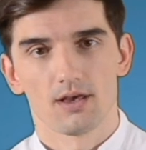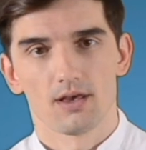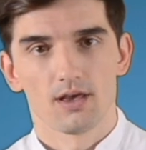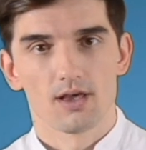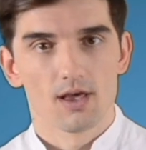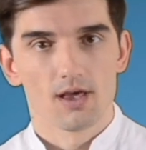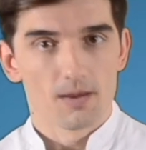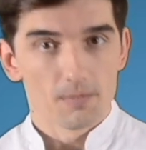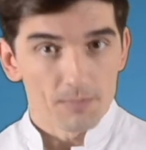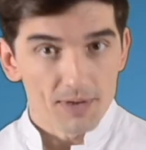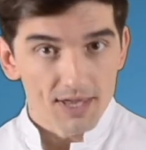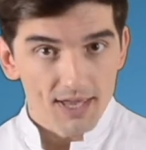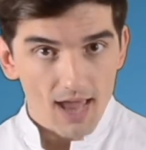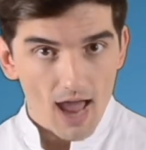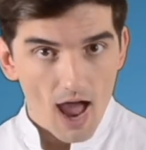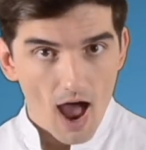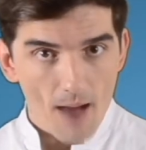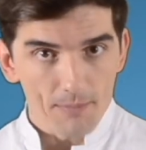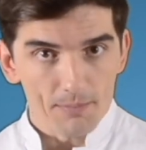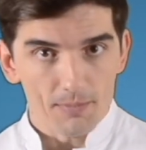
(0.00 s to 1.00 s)

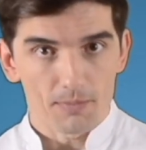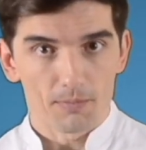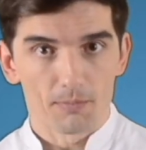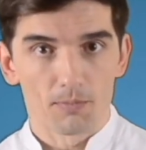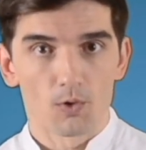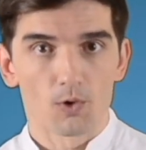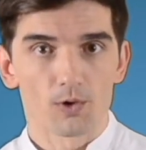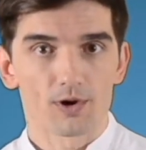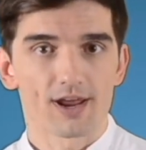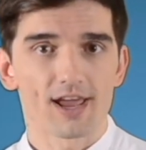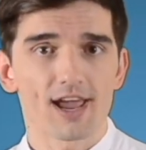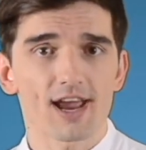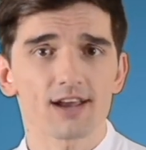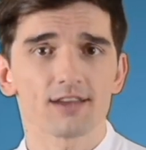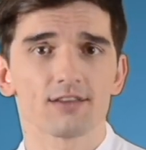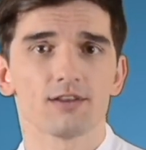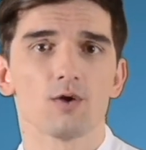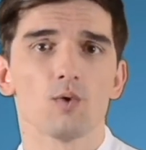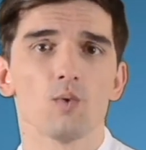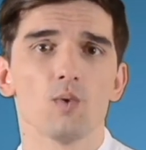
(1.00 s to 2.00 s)
Become more
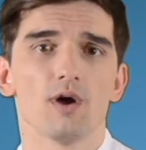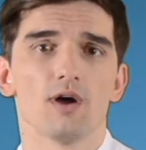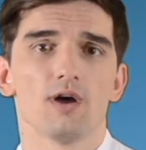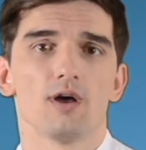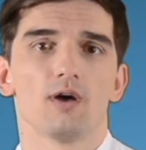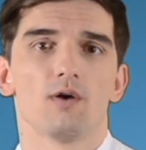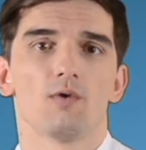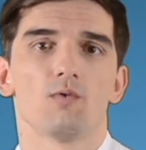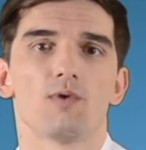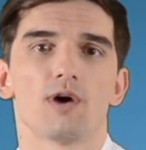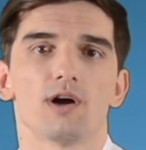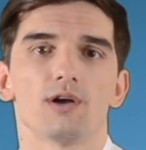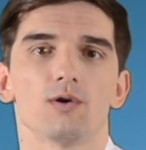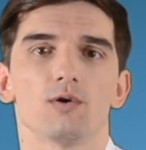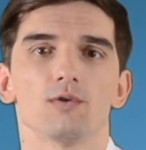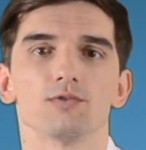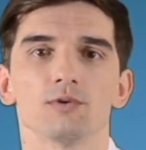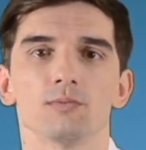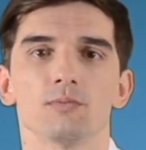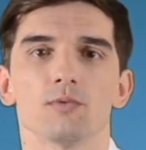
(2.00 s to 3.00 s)
active. One of
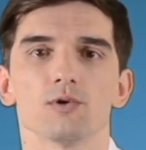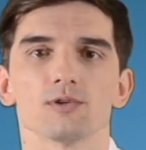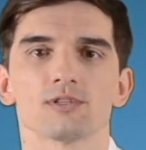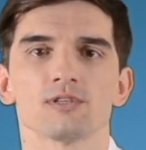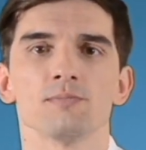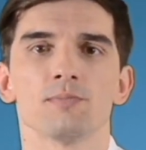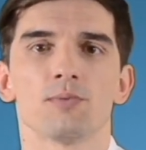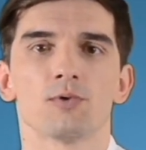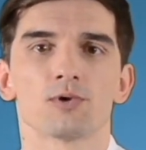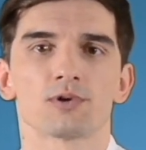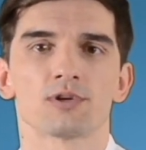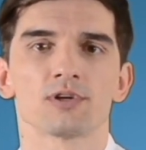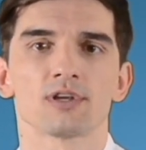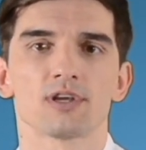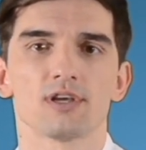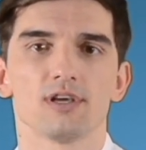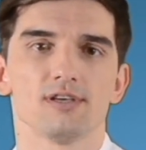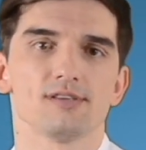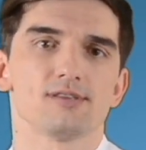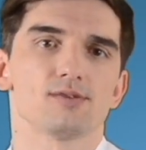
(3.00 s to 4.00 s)
the most important
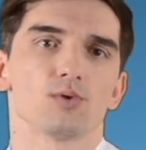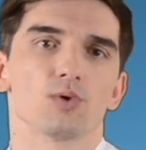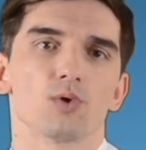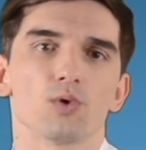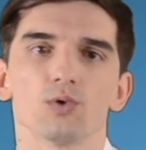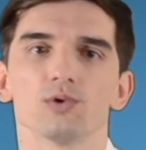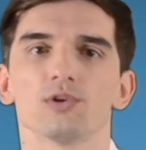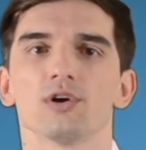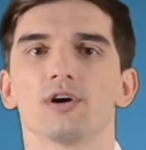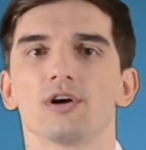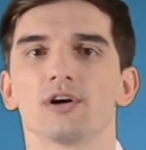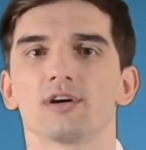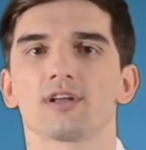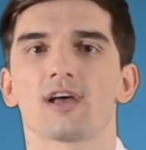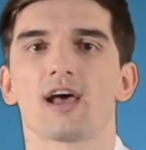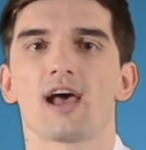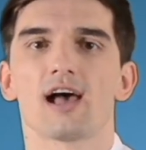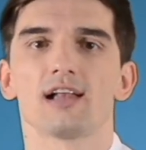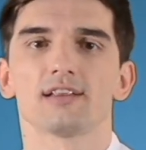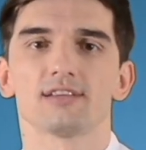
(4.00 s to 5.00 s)
keys to good heart
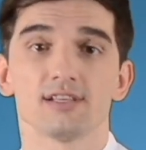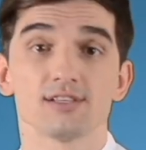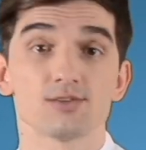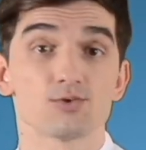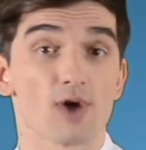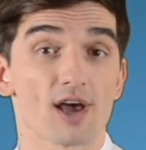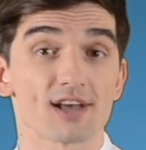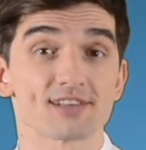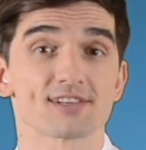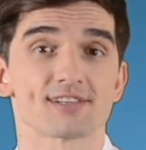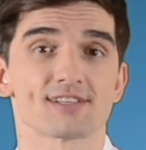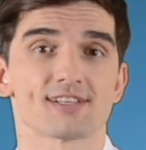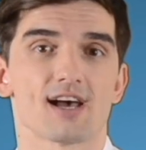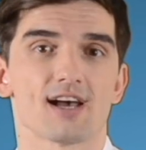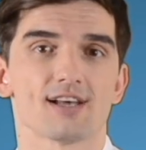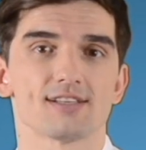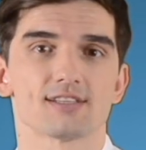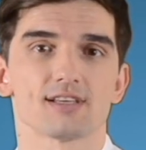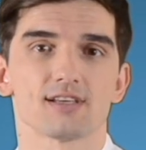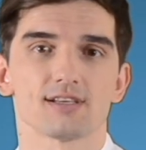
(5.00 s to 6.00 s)
health is to
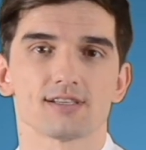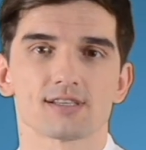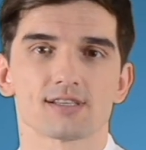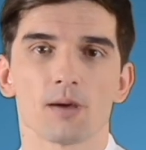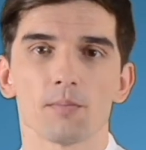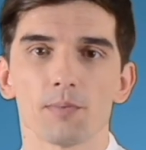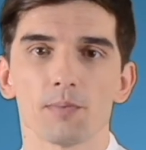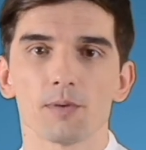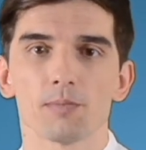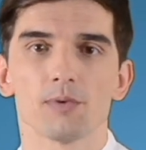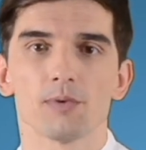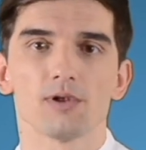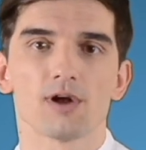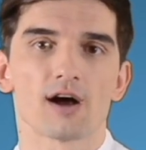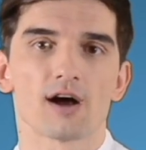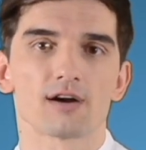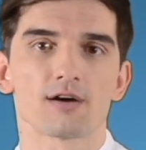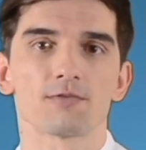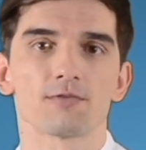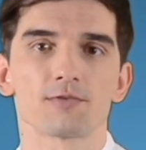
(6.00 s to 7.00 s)
exercise. Some people are
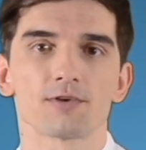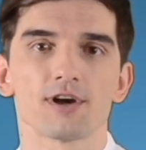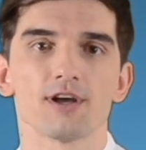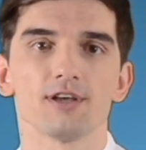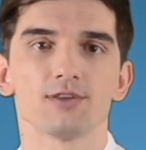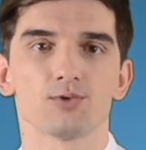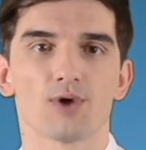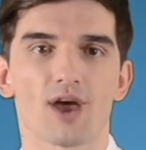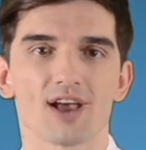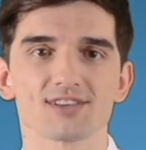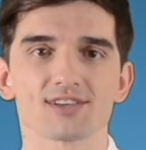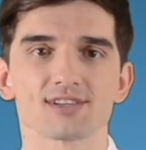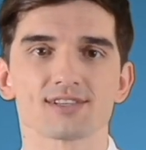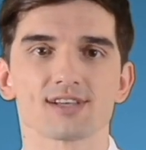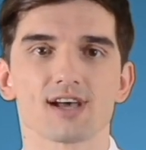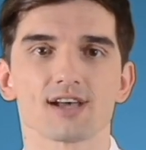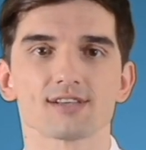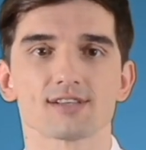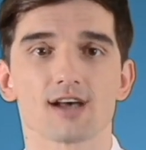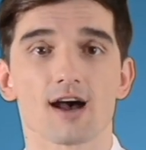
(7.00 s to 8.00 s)
afraid to
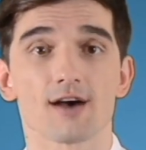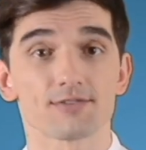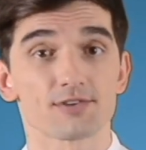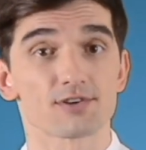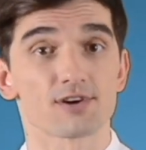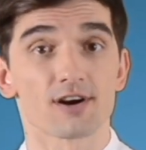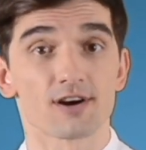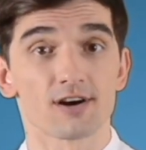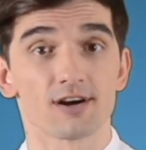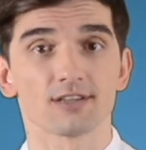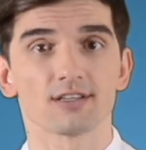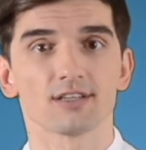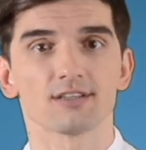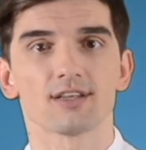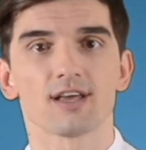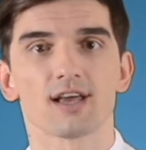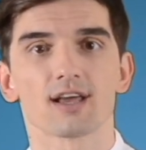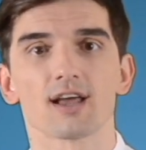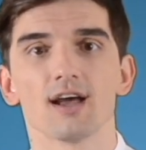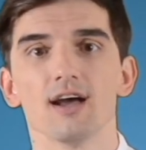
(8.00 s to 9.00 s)
exercise after a heart
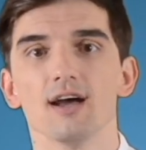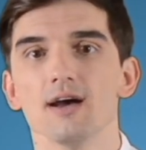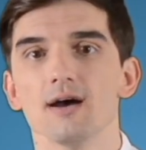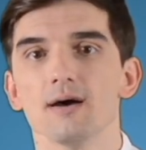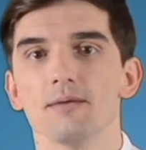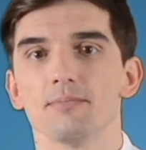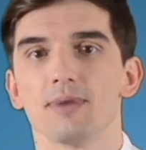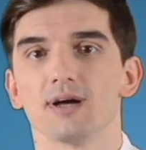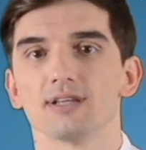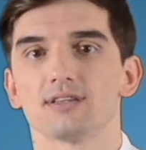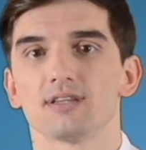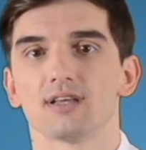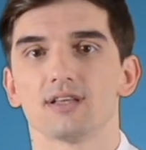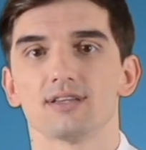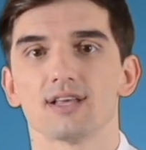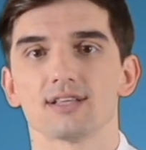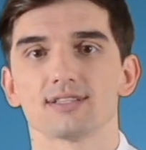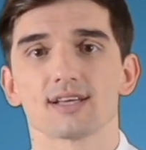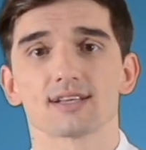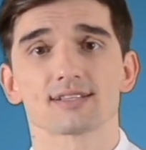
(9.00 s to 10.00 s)
attack, but
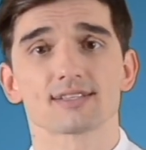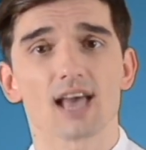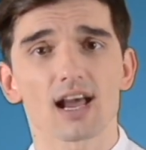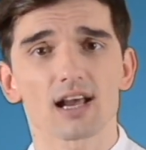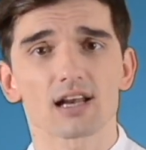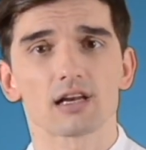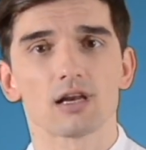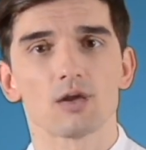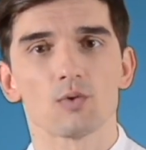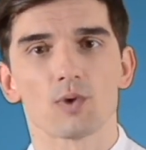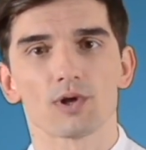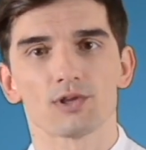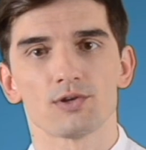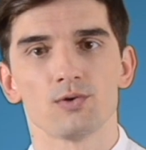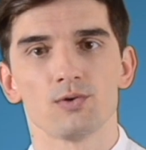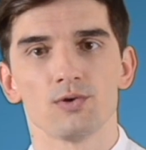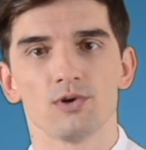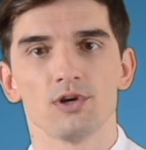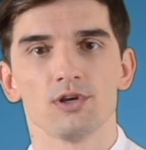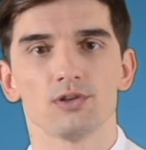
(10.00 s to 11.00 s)
that's exactly what you
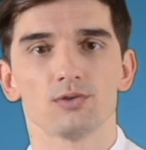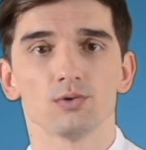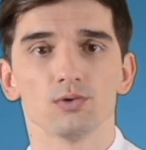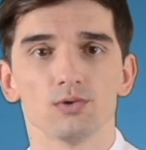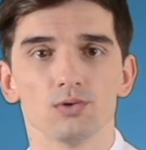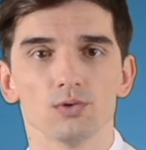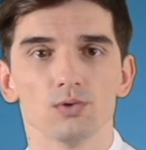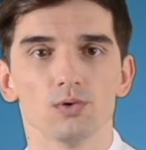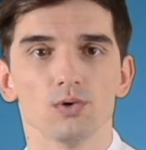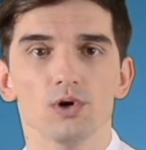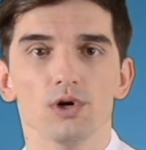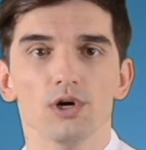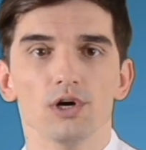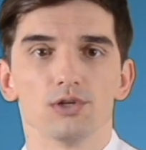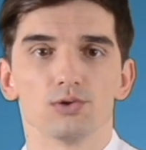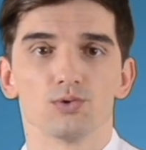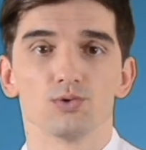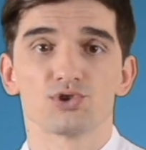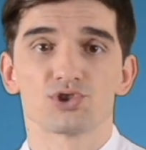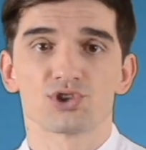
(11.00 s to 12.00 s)
need to do to
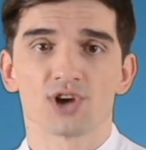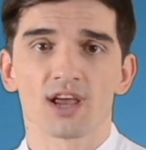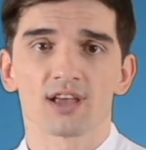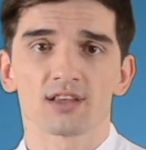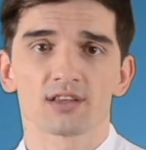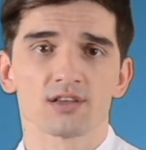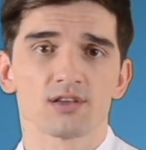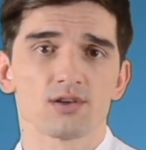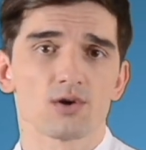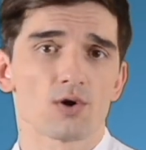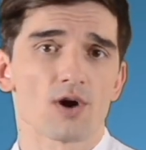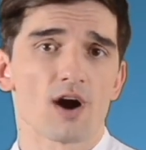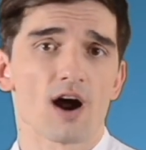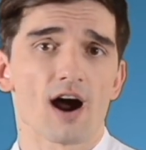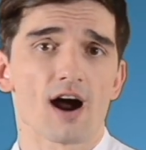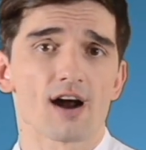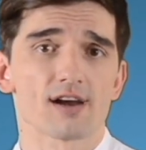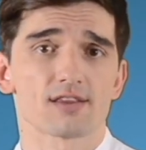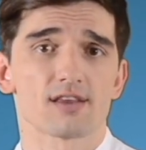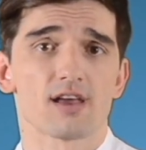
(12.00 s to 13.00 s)
strengthen your
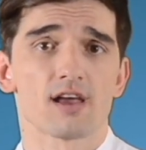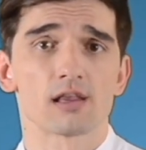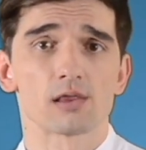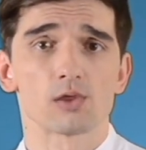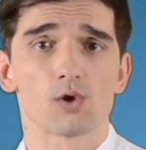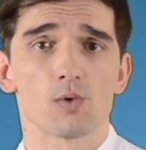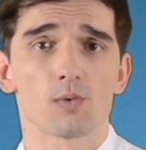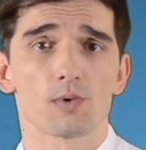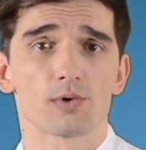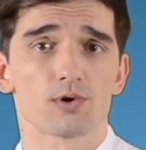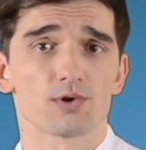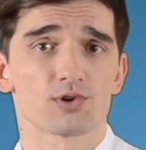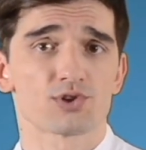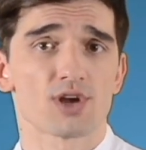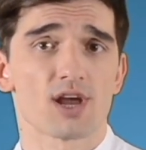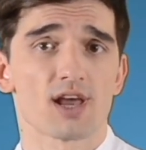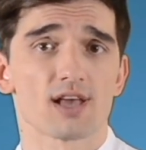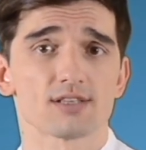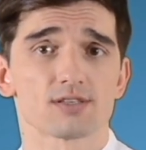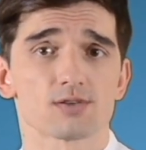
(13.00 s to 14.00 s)
heart and lower your
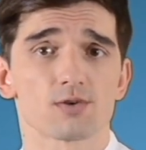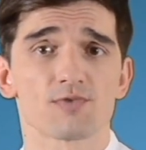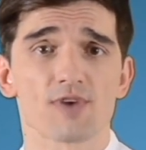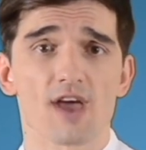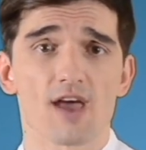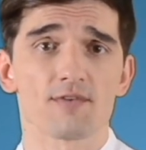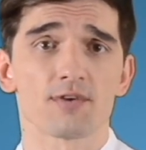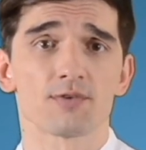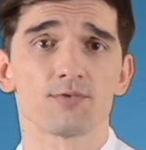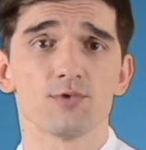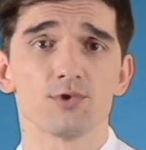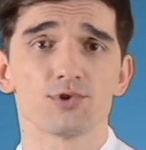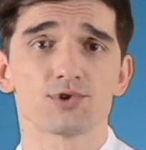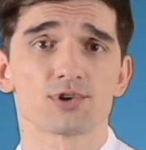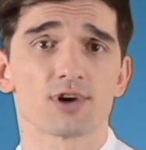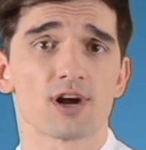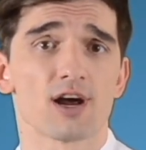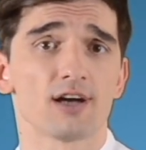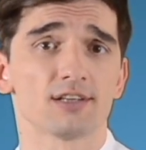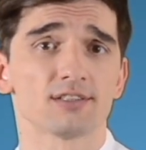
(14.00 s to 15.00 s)
chance of having future
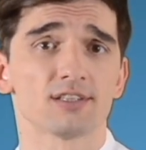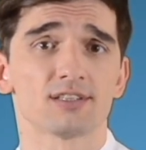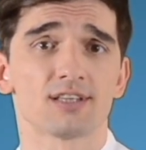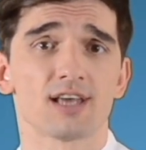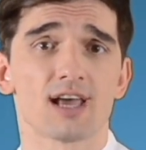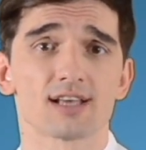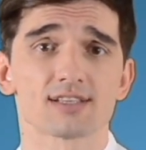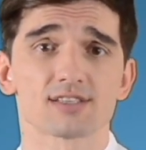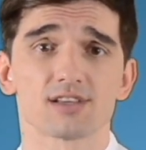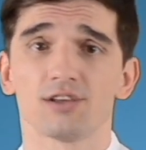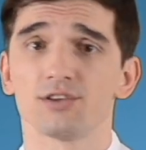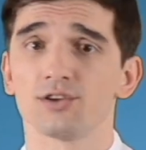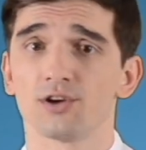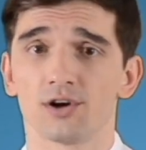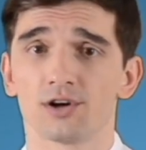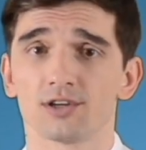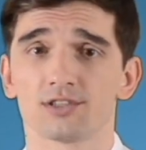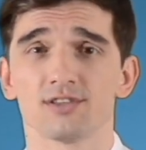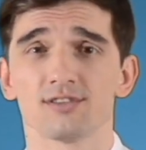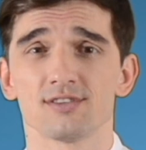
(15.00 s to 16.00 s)
heart attacks and
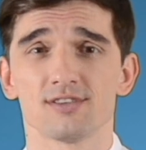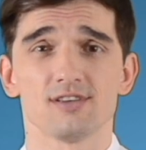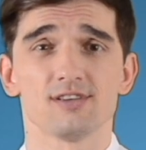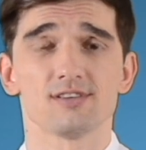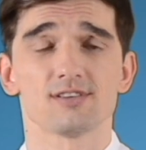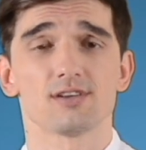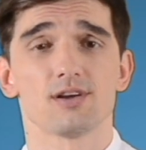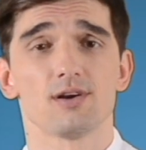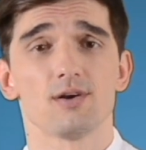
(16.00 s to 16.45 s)
heart disease.